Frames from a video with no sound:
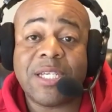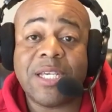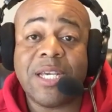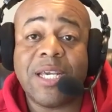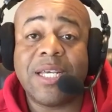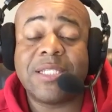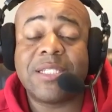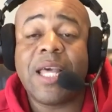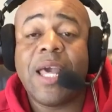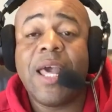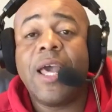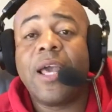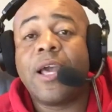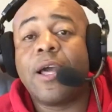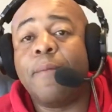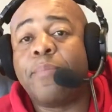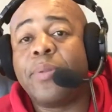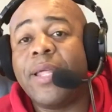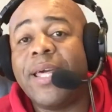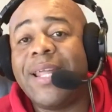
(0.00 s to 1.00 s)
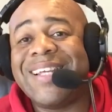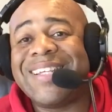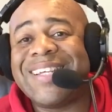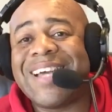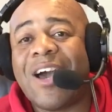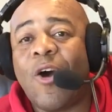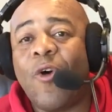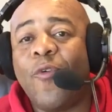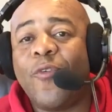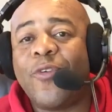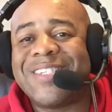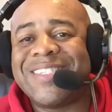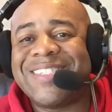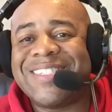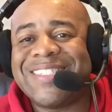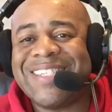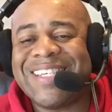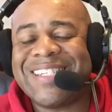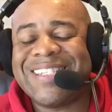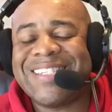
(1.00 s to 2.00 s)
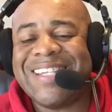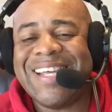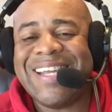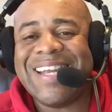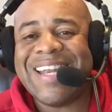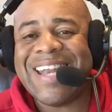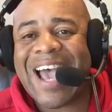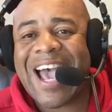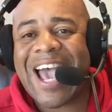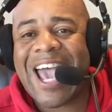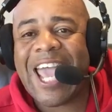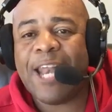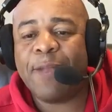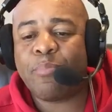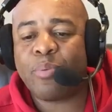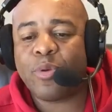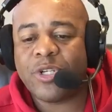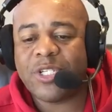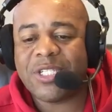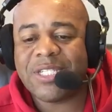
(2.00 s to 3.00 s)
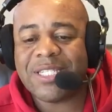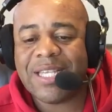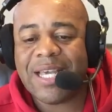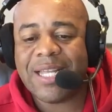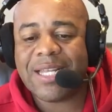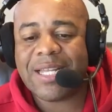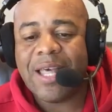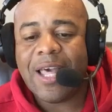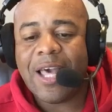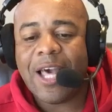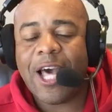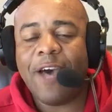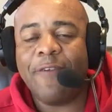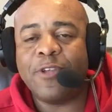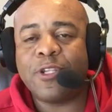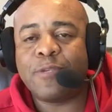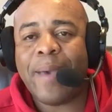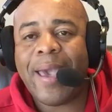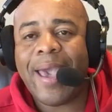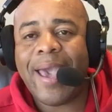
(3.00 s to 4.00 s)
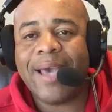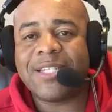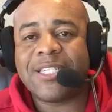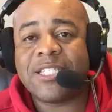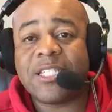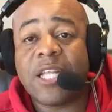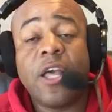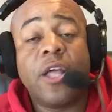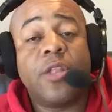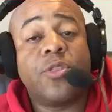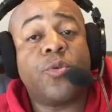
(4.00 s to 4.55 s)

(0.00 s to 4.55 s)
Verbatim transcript: He is completing over 69% of his passes,